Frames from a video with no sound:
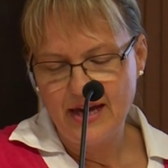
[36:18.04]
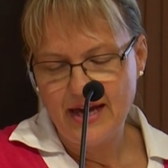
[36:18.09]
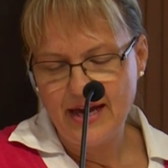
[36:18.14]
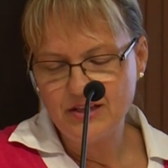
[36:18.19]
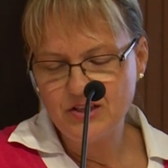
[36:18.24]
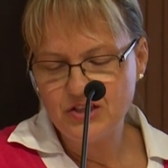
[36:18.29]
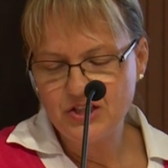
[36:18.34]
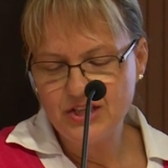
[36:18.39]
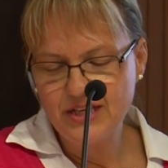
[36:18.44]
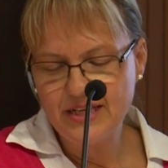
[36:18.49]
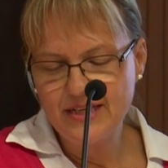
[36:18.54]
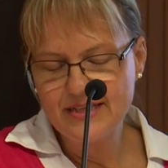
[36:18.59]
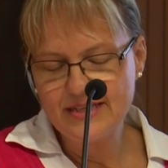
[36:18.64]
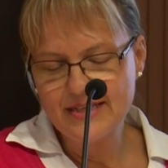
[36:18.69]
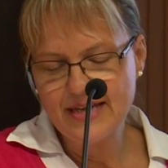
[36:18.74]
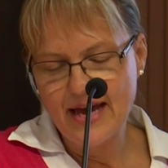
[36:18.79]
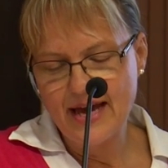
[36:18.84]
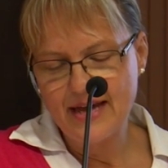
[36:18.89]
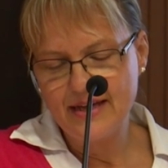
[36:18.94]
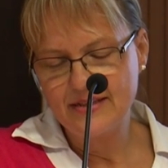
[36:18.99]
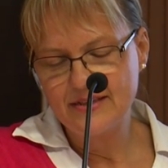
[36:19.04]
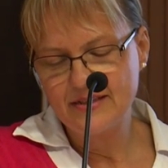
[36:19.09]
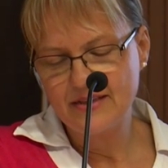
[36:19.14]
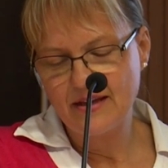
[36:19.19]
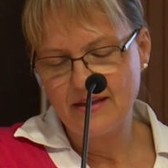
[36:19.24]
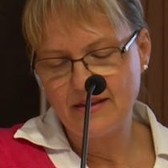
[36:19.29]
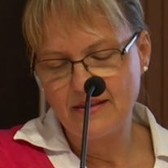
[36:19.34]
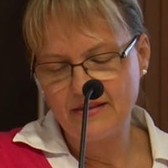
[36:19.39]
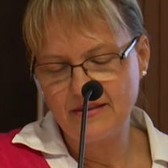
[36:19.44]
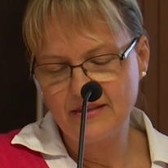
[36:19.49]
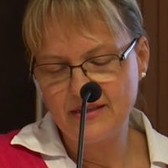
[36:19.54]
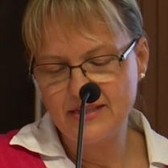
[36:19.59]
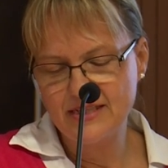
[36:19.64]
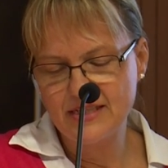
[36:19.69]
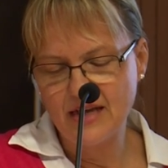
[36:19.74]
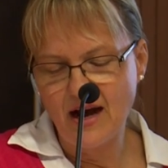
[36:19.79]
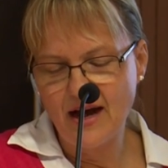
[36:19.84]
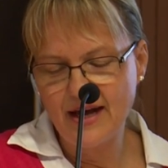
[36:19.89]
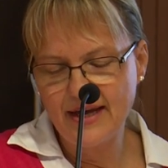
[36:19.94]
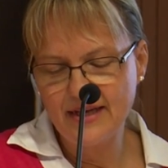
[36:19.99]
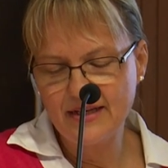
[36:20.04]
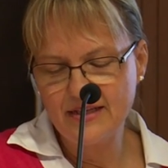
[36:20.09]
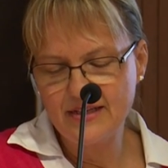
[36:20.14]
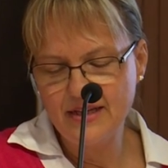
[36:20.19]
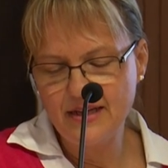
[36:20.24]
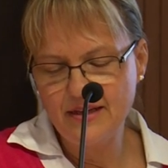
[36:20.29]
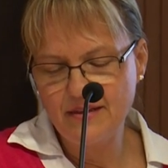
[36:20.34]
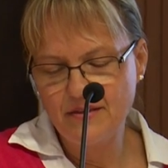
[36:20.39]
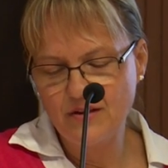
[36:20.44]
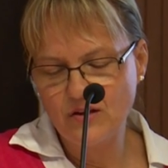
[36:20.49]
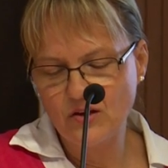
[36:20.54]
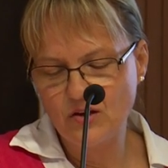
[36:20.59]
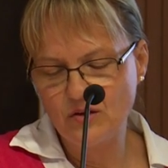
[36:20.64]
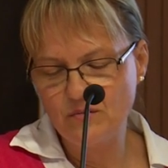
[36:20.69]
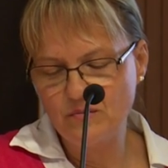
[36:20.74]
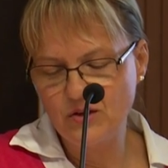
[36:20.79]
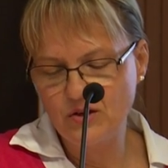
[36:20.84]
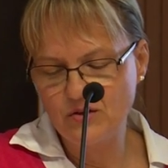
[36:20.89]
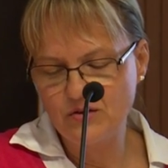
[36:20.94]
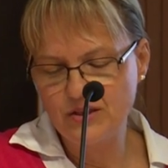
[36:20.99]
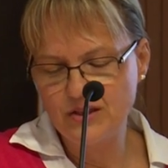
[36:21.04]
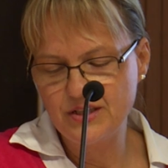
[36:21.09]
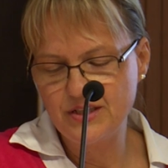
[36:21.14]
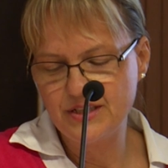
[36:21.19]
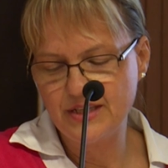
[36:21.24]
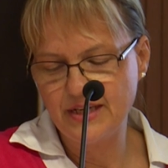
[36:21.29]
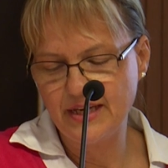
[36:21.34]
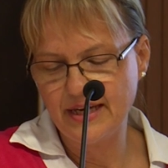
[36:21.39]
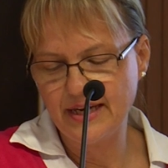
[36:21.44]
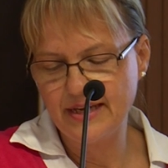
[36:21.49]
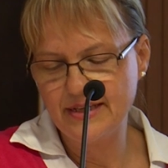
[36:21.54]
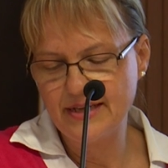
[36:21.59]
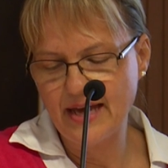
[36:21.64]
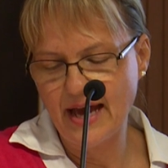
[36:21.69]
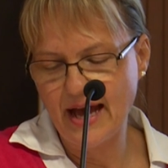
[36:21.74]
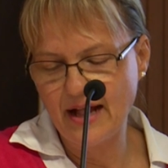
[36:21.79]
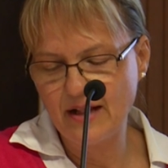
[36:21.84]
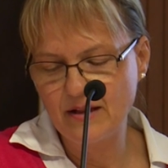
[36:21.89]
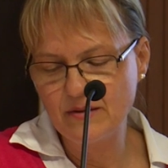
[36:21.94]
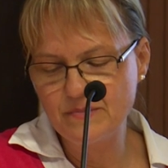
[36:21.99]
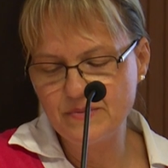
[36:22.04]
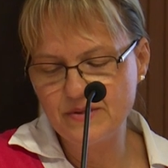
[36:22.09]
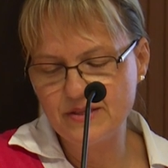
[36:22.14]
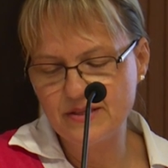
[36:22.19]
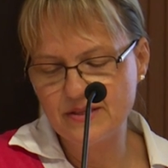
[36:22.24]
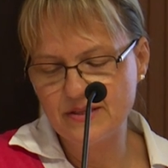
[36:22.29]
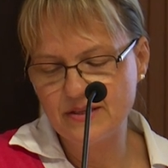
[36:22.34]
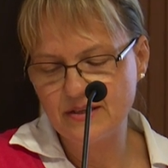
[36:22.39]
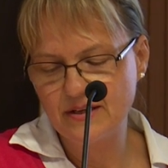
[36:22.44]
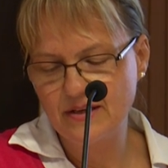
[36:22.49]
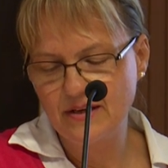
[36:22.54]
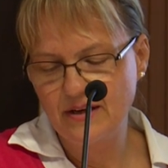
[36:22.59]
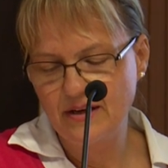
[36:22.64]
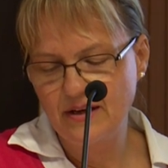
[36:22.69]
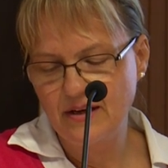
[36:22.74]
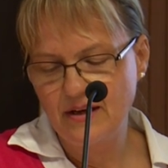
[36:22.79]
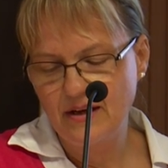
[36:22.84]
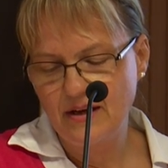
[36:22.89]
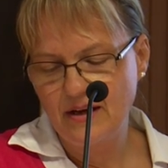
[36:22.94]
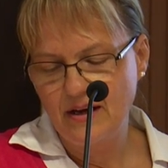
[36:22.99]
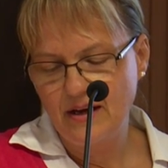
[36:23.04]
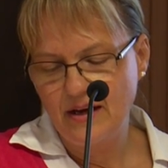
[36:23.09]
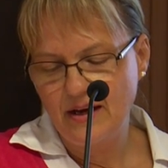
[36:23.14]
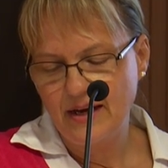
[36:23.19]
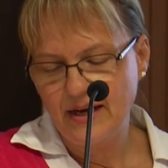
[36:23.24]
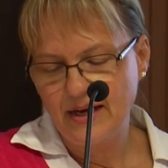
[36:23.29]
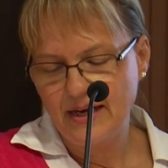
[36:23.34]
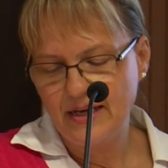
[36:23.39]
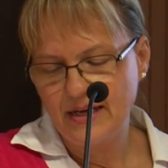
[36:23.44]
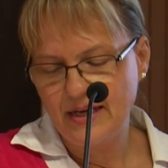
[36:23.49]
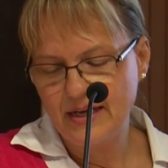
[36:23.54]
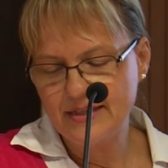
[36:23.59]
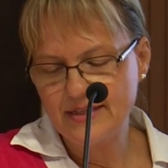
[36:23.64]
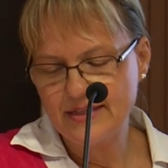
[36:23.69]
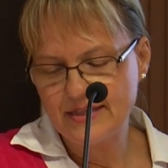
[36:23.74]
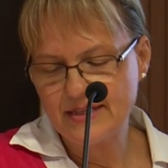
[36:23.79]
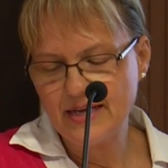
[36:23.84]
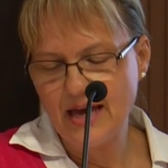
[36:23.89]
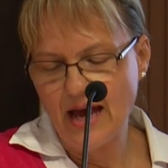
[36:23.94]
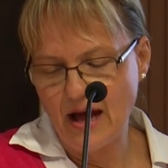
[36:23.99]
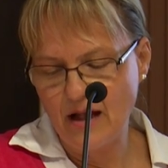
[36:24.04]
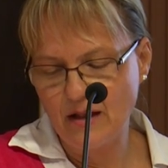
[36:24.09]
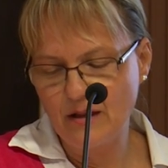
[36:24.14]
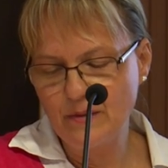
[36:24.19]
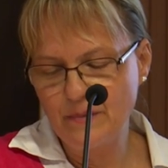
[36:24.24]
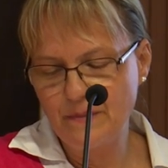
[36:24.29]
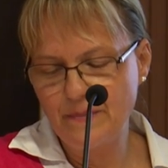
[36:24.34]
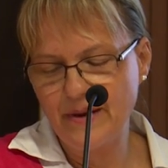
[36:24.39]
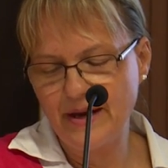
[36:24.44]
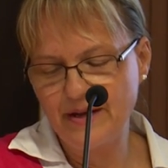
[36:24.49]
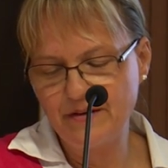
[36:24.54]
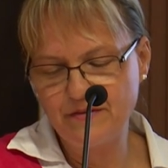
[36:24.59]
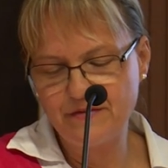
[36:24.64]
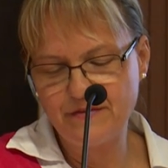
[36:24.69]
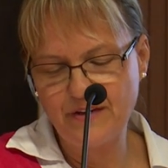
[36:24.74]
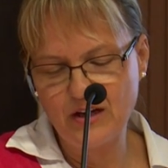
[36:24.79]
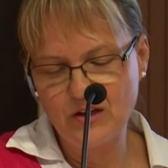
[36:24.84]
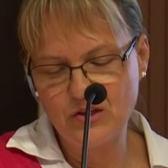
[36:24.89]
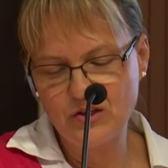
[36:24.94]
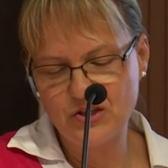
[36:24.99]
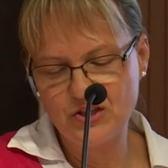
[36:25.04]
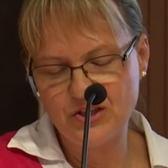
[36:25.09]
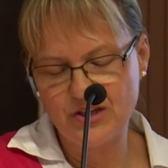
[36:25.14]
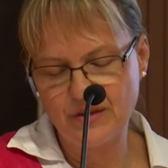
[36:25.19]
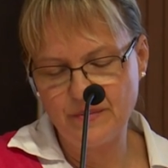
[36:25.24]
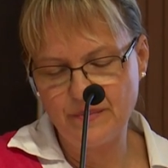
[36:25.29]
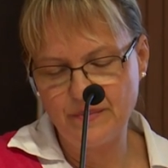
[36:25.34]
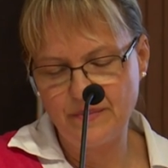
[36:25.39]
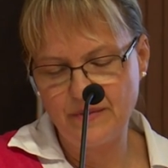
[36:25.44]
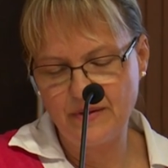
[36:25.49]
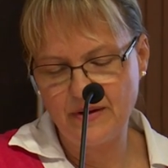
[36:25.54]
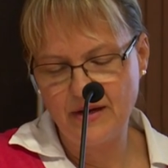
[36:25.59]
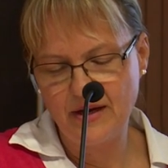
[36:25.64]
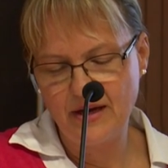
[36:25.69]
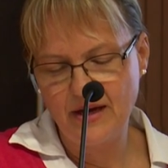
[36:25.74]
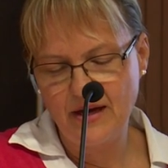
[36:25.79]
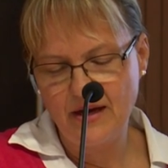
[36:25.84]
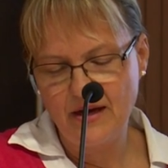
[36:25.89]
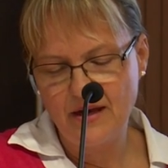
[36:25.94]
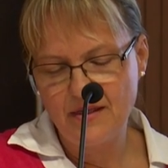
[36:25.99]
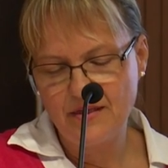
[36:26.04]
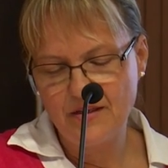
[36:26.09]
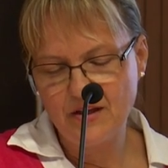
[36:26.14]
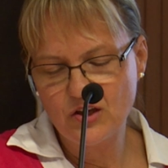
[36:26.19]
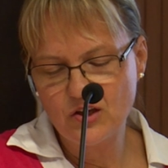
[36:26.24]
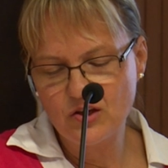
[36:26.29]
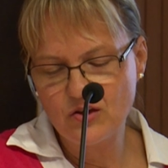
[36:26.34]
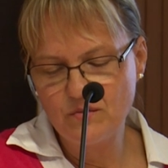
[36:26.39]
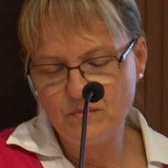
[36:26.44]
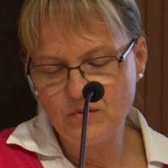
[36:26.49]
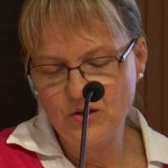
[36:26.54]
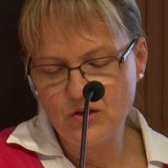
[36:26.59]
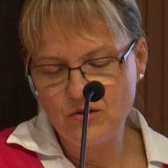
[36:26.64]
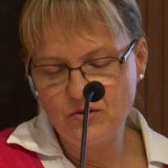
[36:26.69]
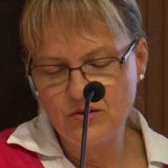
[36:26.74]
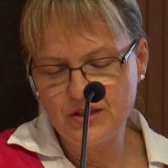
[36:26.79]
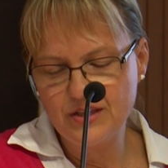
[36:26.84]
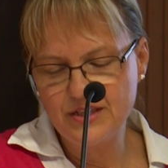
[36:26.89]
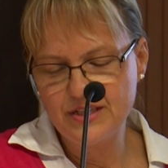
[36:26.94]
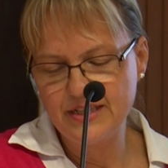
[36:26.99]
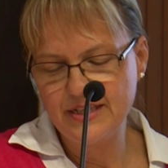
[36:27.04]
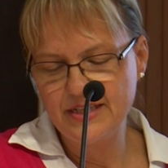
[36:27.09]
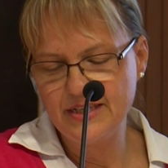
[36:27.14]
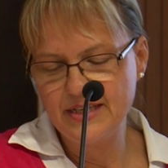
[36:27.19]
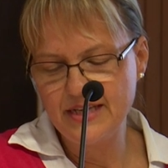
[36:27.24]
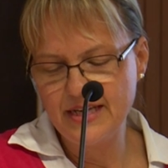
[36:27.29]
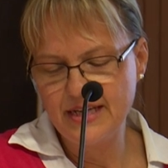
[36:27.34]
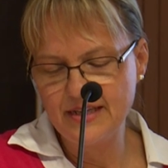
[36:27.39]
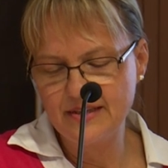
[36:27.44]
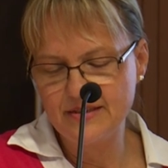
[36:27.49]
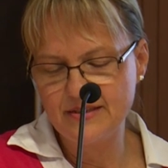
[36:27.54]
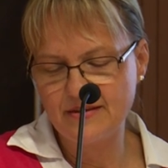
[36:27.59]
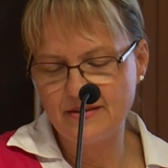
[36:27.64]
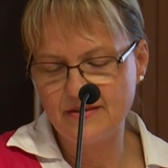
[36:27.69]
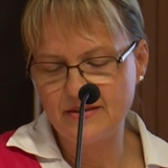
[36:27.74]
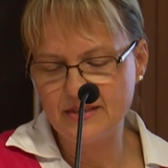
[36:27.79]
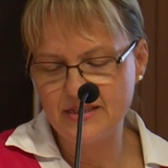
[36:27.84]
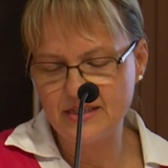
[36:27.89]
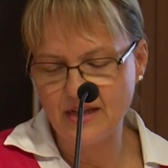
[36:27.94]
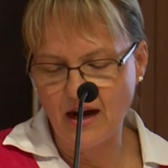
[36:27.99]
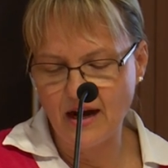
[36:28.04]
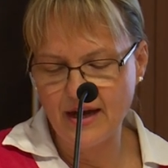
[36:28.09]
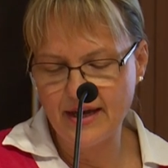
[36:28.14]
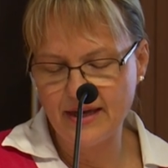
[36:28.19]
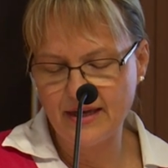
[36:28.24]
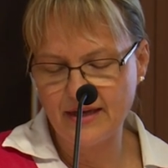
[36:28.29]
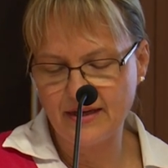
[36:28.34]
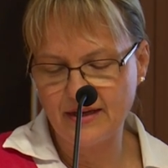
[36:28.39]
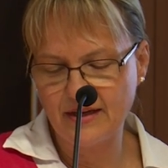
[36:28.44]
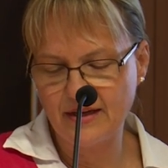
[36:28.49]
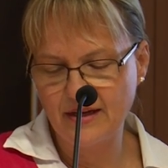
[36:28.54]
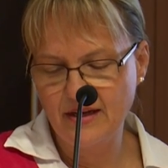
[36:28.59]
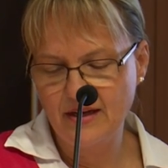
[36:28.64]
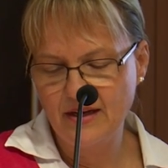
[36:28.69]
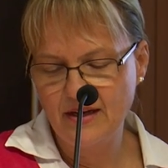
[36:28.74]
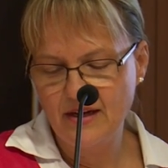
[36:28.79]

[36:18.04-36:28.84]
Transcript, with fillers: And she said, the dying need the community, it helps, it's help and fellowship. The community needs the dying